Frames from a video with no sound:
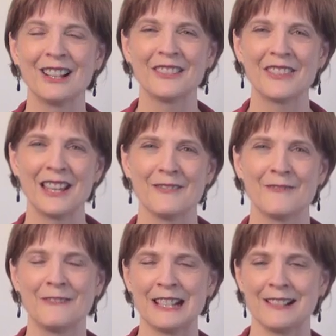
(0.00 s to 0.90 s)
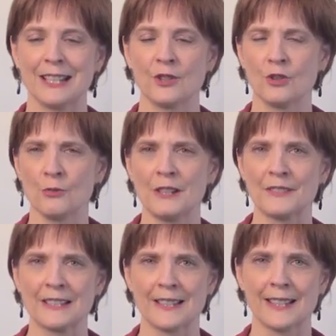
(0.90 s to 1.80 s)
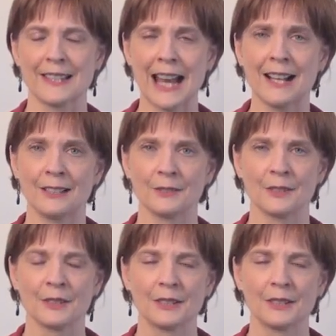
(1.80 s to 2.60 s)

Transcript: want that very driven sound.